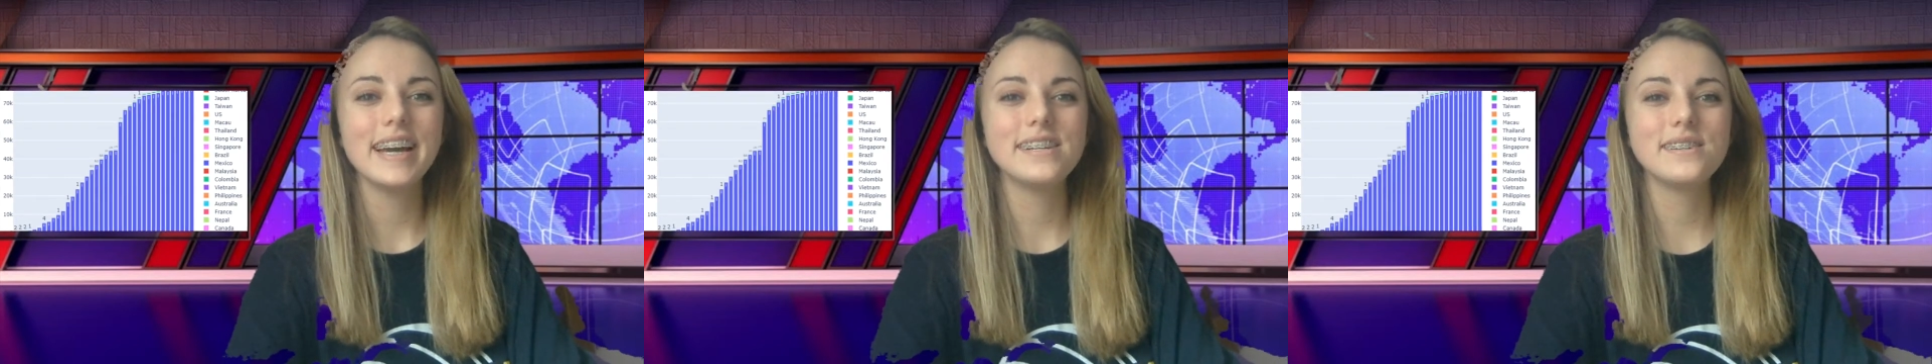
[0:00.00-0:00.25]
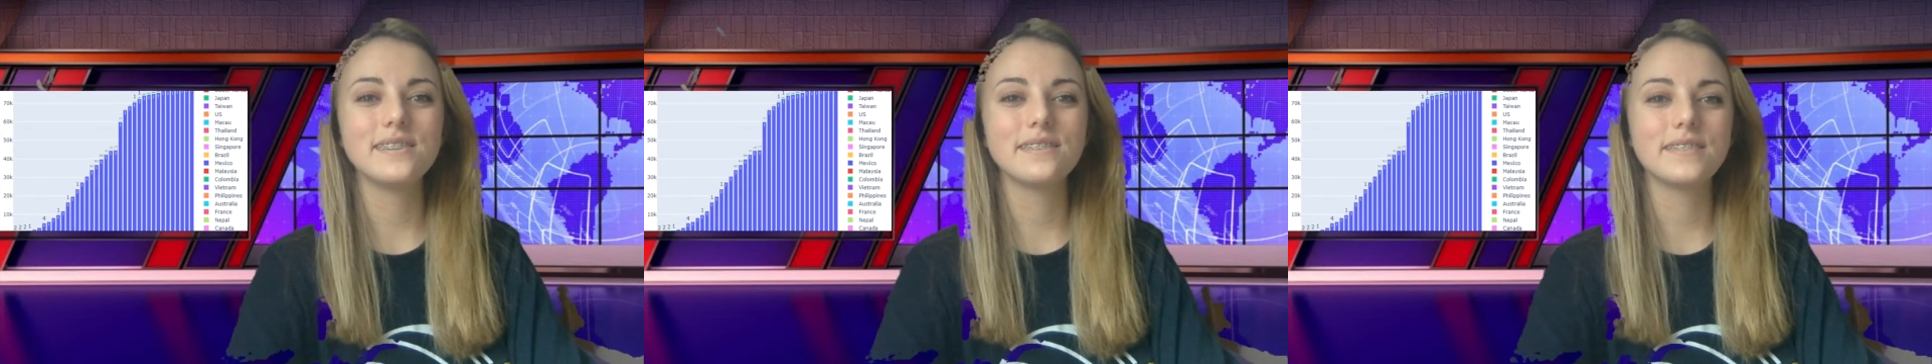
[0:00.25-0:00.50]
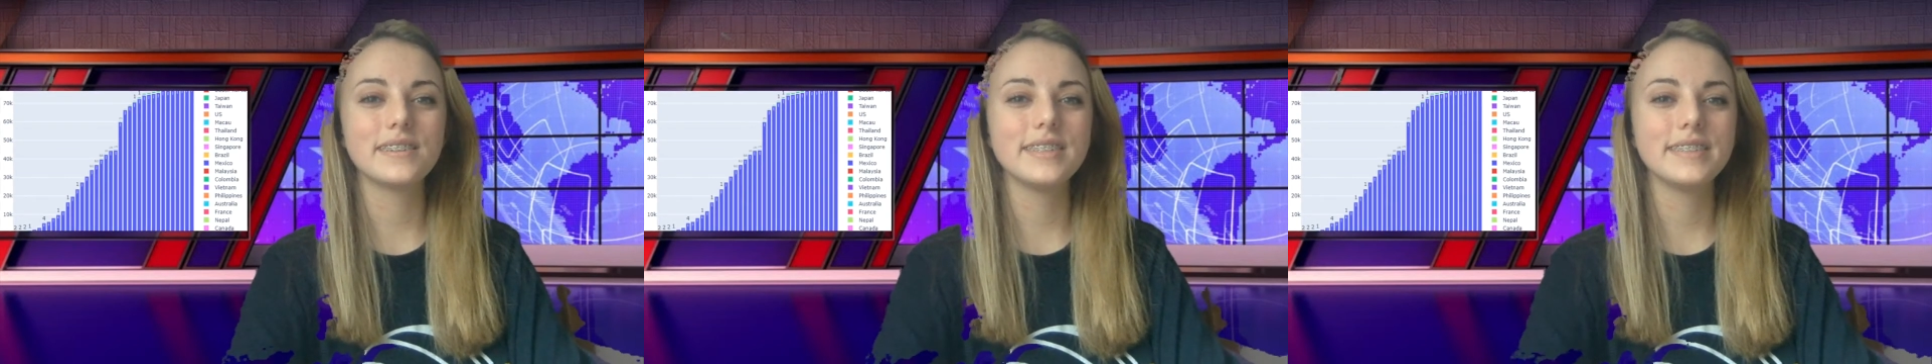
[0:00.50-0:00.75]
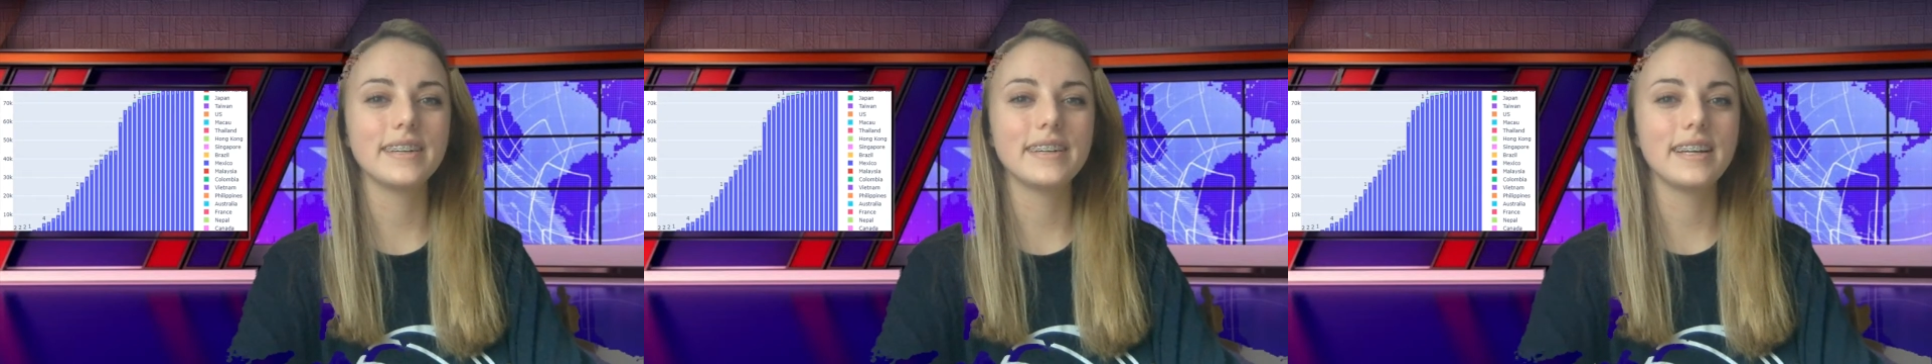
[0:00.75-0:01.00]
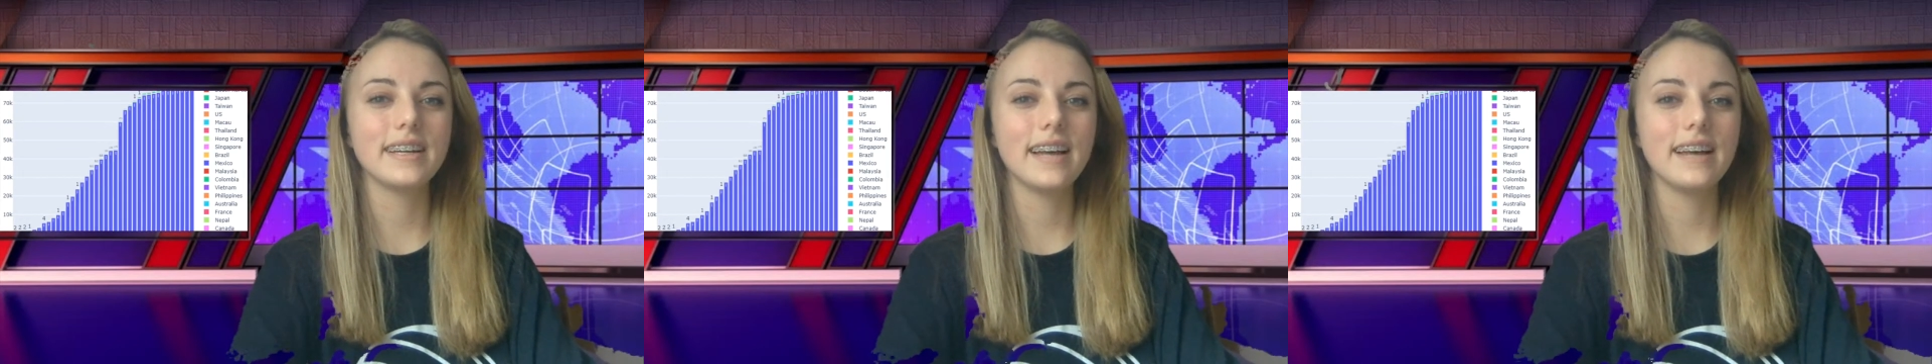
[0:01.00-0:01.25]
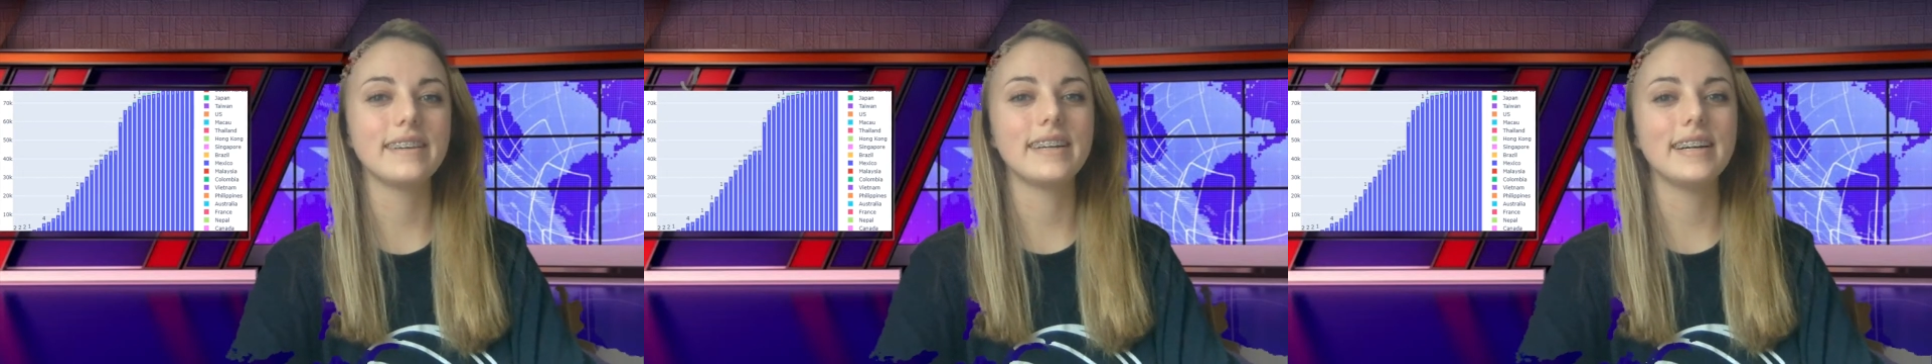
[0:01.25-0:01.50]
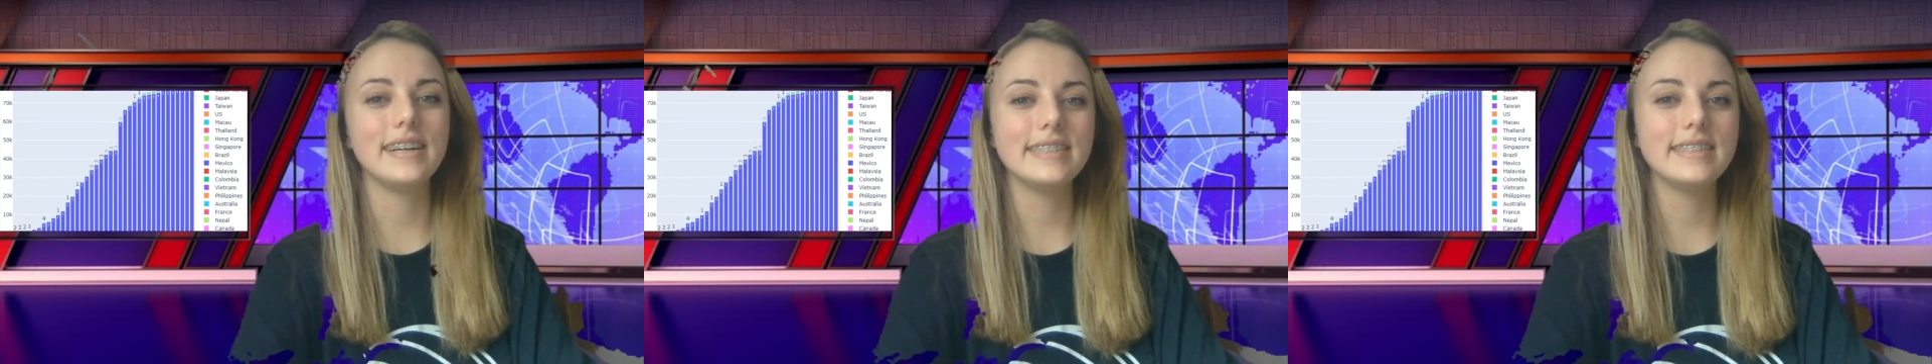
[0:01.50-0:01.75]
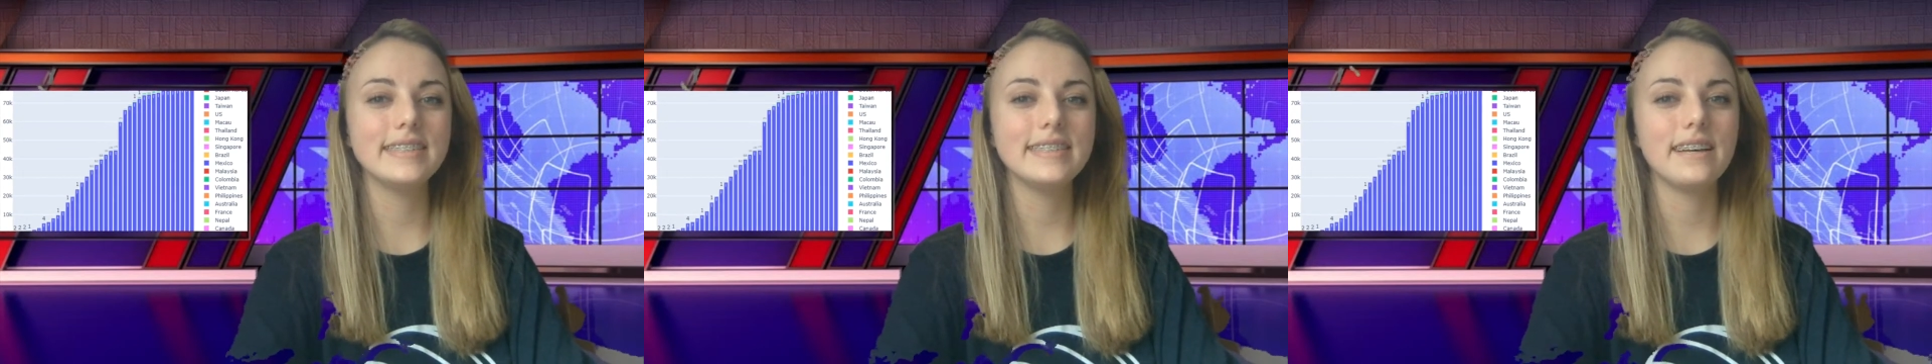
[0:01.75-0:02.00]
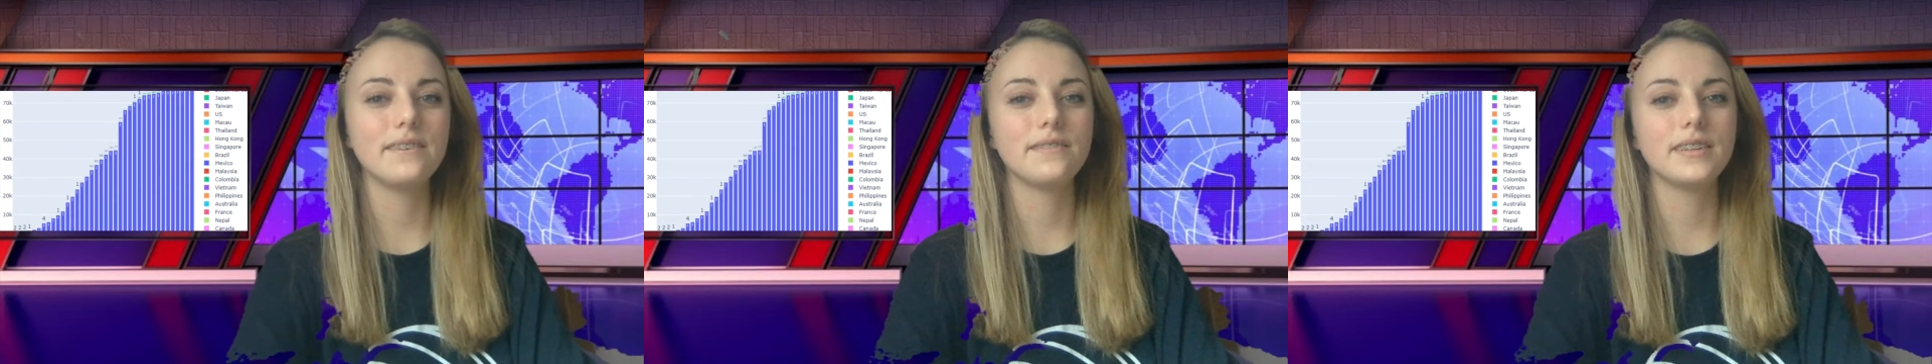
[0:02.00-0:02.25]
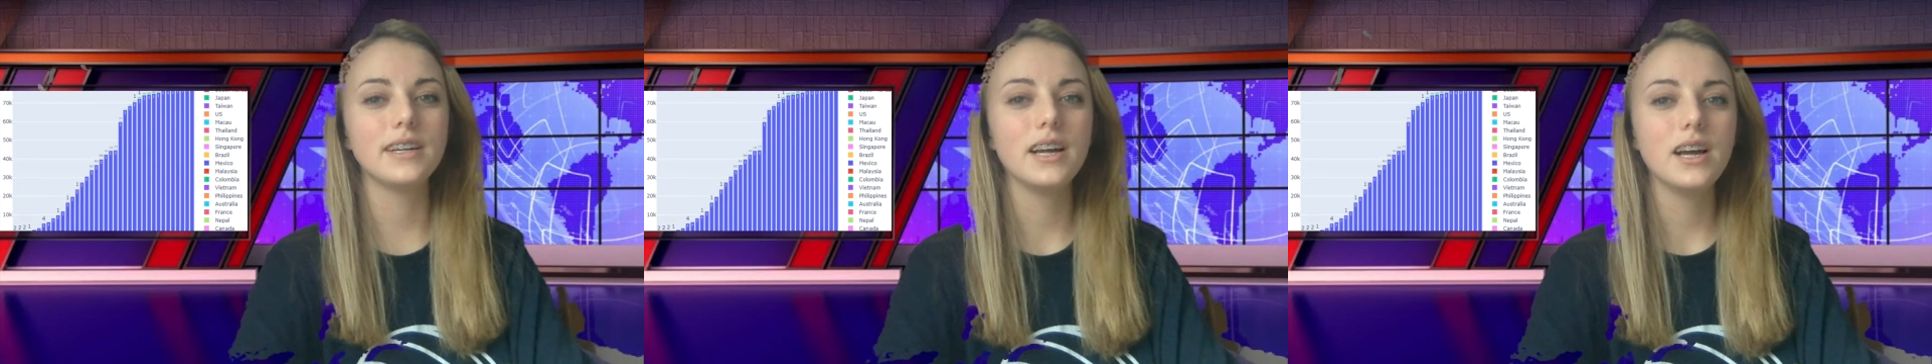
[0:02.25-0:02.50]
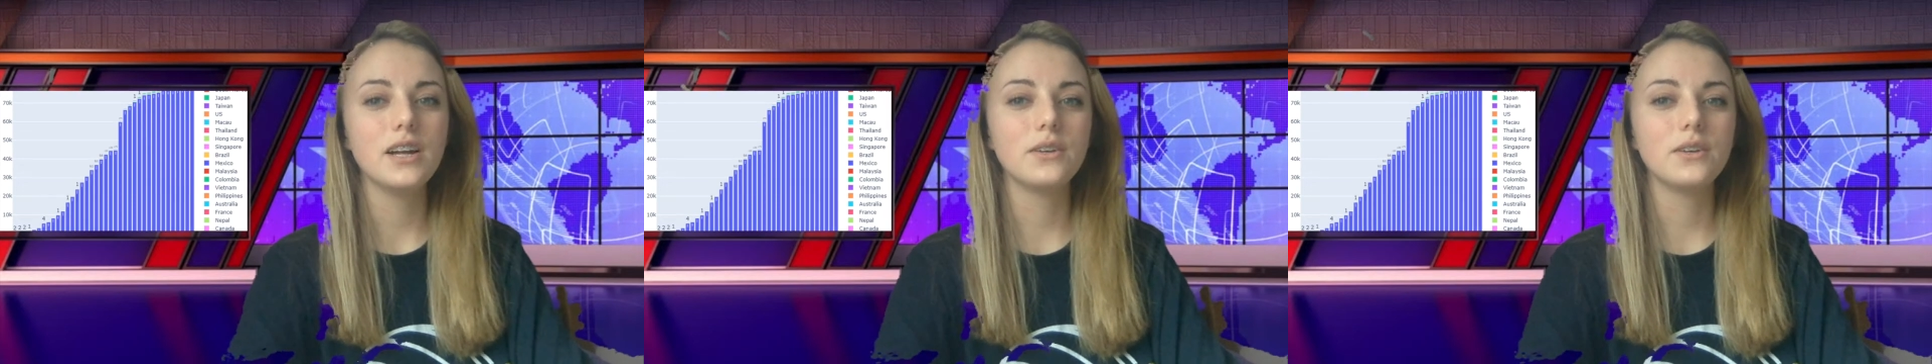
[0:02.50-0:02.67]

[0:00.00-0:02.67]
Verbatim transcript: to refer to as a conscious effort